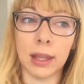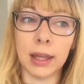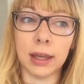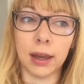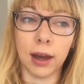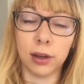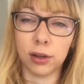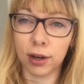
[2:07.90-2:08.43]

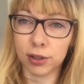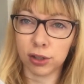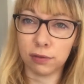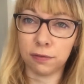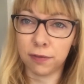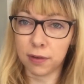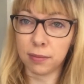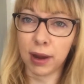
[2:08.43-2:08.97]
like I could actually
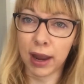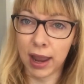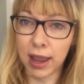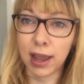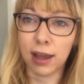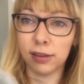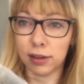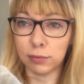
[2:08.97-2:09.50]
fit my
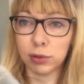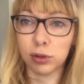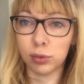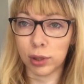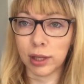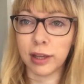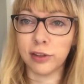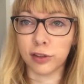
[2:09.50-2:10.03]
hand in
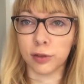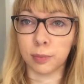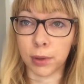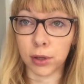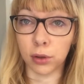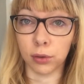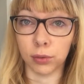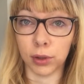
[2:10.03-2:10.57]
between each
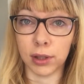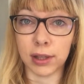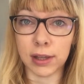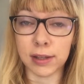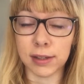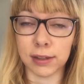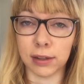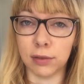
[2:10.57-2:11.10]
spindle really
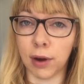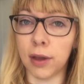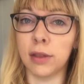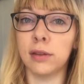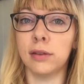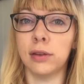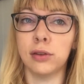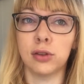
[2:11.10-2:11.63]
easily
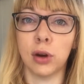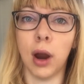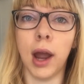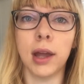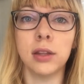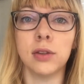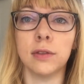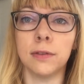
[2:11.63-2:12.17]
rather than
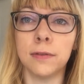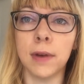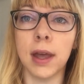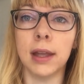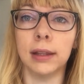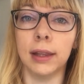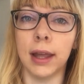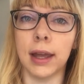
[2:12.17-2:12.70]
trying to
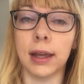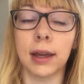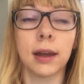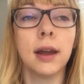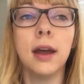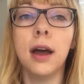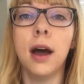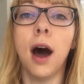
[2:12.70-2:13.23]
fit like
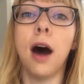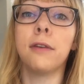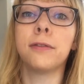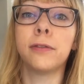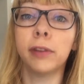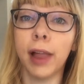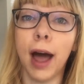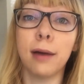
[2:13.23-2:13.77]
a
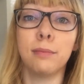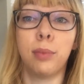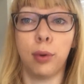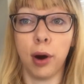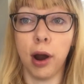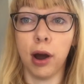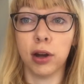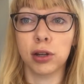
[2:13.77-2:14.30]
flat
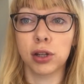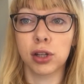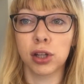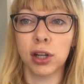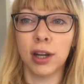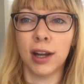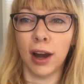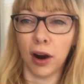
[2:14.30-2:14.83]
brush
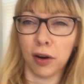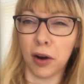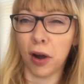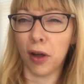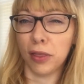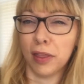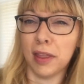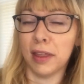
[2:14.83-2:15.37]

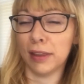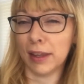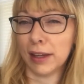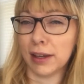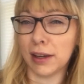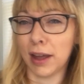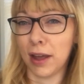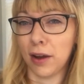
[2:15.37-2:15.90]
around the
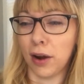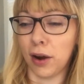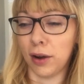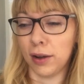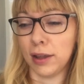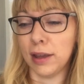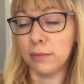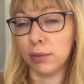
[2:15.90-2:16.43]
like
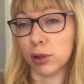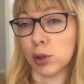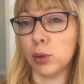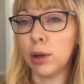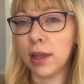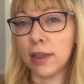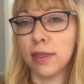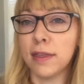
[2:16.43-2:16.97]
in
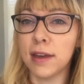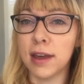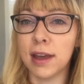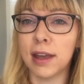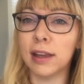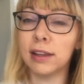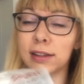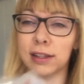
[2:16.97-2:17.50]
between
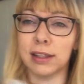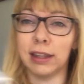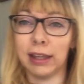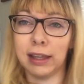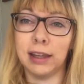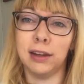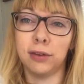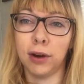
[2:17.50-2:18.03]
things and
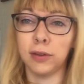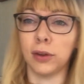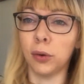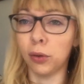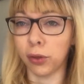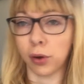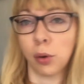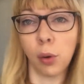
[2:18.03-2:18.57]
like get around
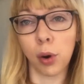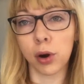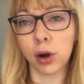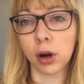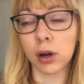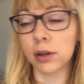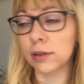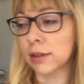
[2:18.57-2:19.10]
all the
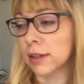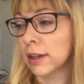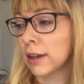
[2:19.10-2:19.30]
corners.